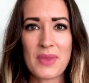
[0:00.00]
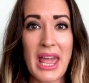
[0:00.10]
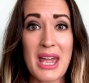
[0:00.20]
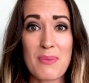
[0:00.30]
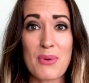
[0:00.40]

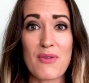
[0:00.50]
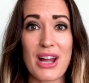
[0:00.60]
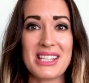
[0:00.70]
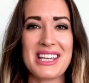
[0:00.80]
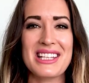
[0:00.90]
and
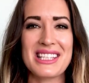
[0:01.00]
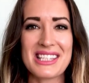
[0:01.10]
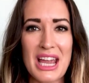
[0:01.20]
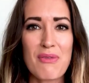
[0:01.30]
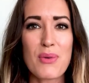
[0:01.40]
provides
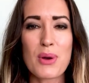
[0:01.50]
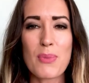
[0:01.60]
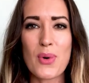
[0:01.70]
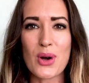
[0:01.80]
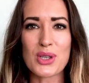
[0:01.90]
insightful
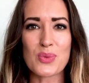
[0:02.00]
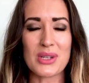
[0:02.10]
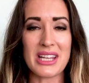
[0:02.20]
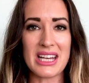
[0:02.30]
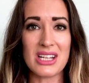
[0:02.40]
reports
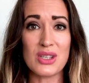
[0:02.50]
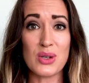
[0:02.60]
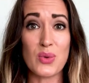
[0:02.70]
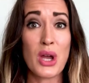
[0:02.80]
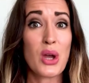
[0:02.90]
related
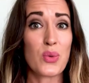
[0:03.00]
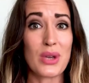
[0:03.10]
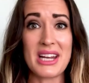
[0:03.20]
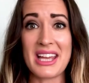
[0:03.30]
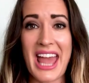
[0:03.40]
to
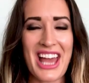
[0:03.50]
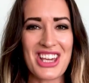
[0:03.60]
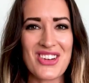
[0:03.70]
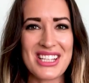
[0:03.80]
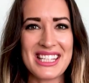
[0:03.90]
reading
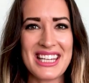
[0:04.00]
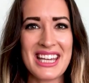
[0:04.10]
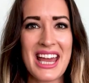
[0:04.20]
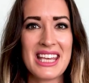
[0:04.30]
accuracy,